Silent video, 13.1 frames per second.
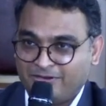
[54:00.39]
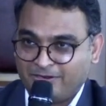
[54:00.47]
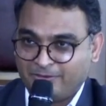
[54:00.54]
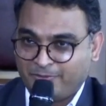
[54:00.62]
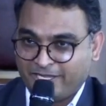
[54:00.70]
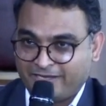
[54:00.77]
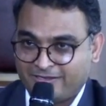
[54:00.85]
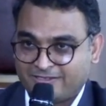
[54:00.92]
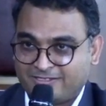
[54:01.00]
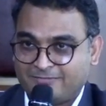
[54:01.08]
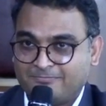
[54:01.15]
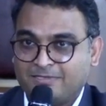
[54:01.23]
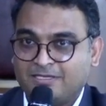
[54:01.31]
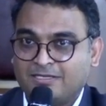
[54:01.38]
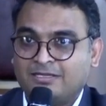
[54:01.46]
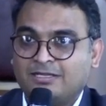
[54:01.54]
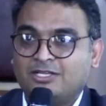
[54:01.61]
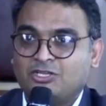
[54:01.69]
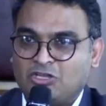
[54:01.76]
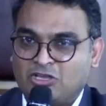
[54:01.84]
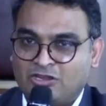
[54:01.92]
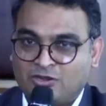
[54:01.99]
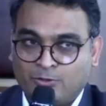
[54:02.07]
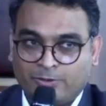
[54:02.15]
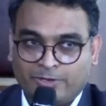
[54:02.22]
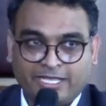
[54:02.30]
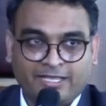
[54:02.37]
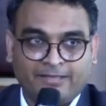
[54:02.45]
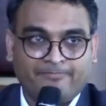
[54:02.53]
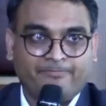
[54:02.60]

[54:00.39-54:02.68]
Repent. Turn away.